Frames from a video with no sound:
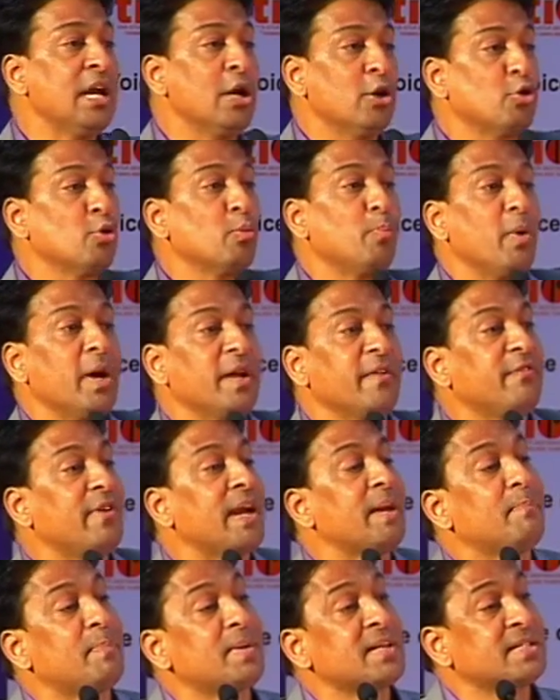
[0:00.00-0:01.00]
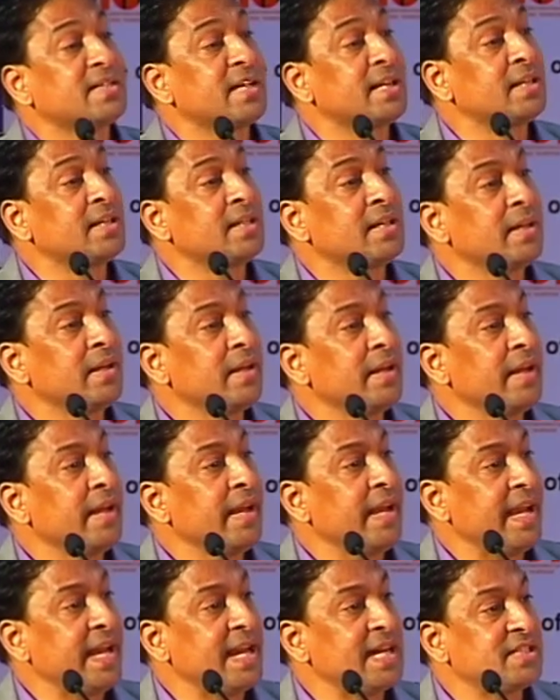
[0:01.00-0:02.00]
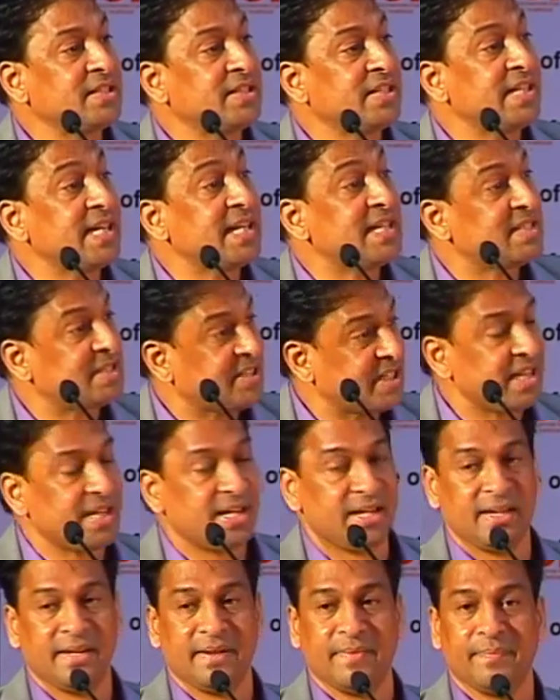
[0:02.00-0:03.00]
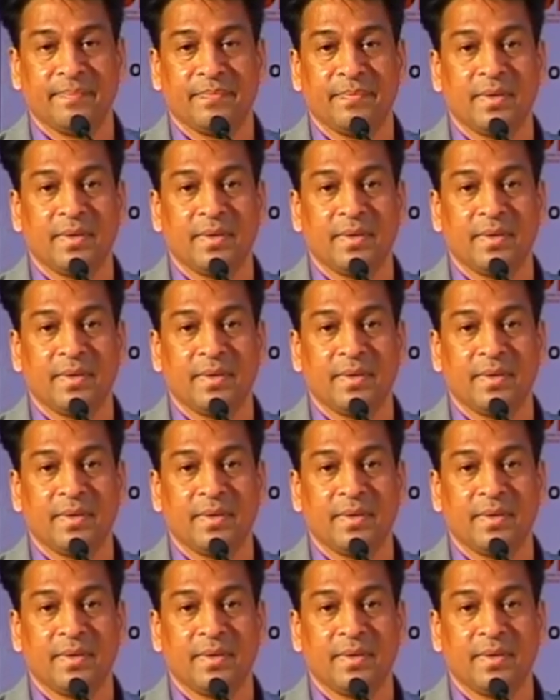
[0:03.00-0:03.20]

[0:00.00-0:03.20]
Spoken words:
2.5% SGST.